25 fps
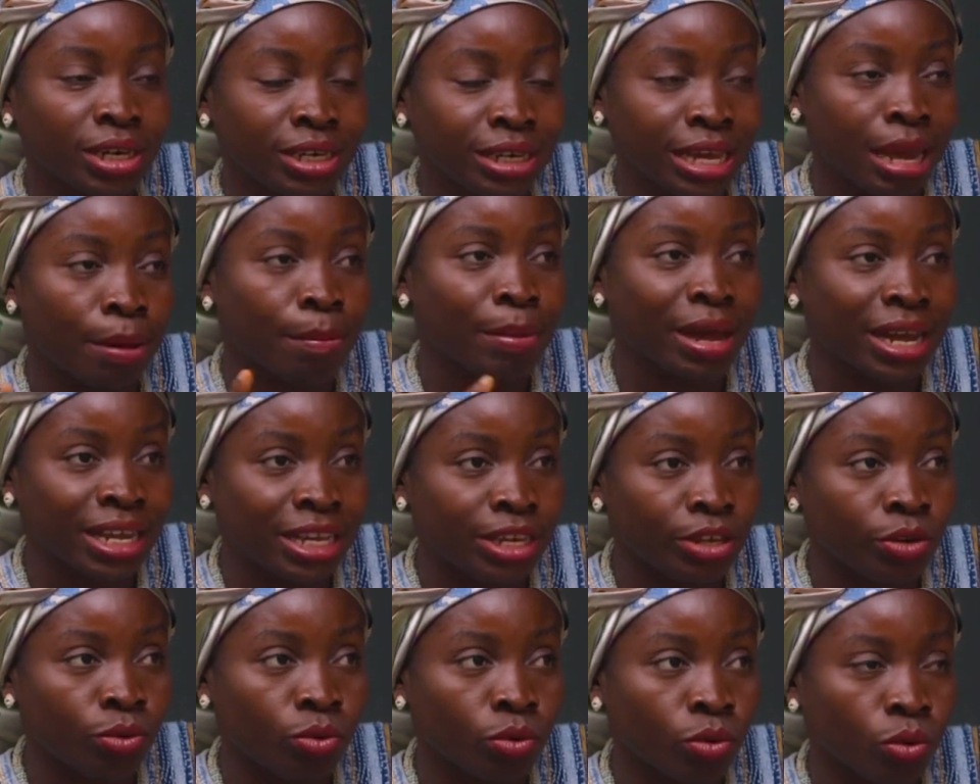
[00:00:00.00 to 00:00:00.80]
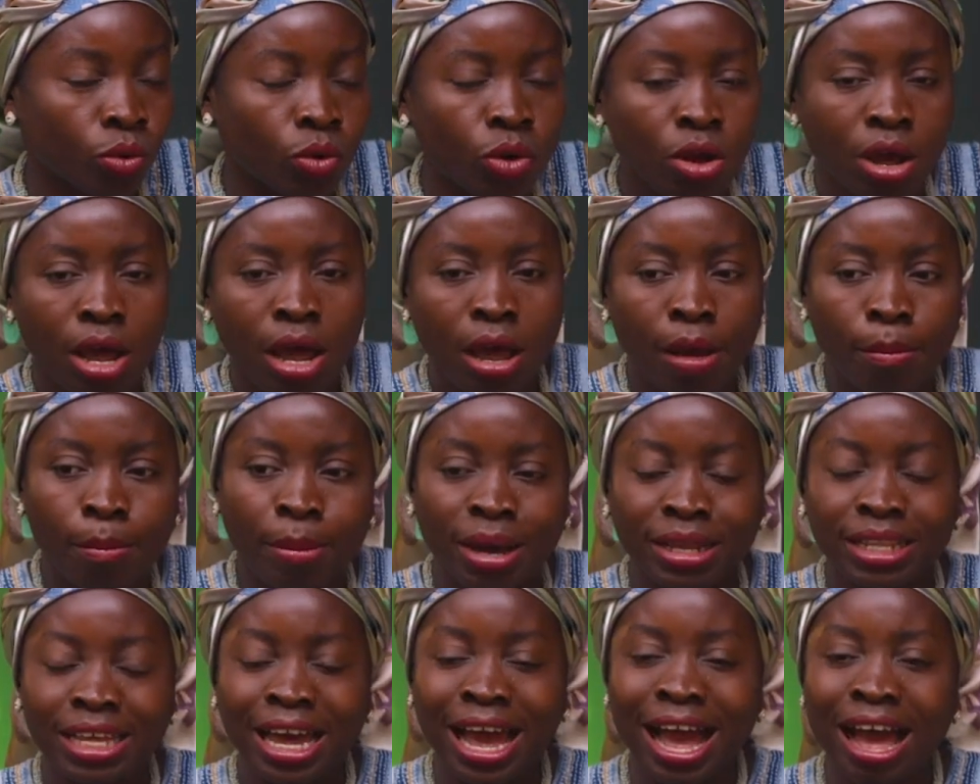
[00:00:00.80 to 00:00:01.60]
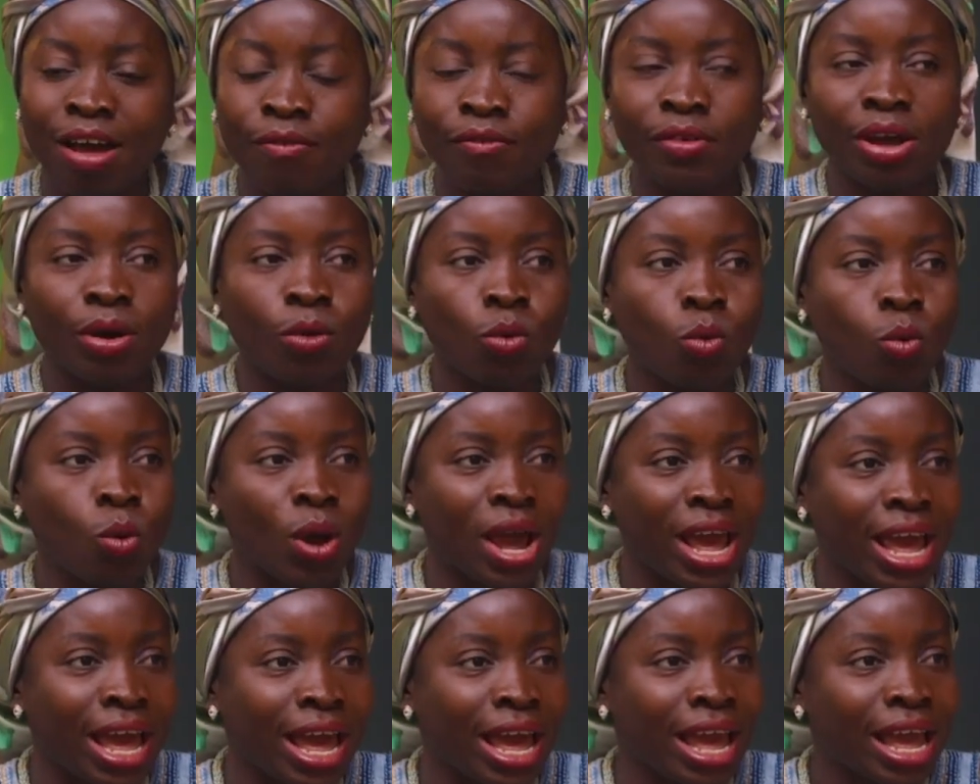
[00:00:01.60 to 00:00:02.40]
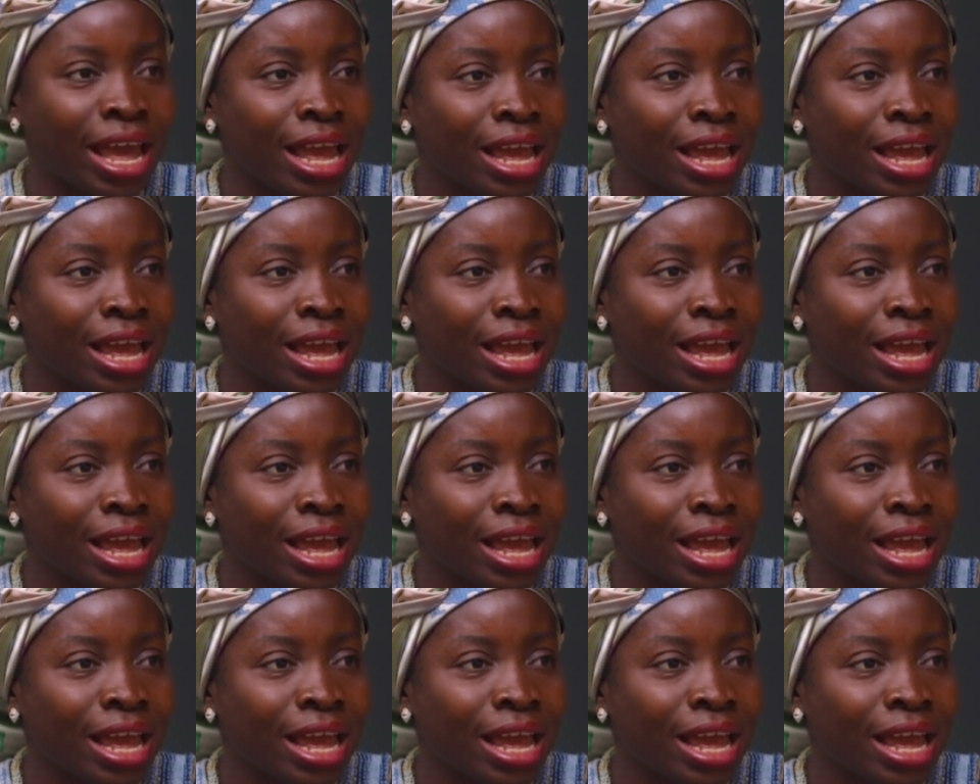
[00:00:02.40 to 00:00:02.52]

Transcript: they are backing you, but they have a way.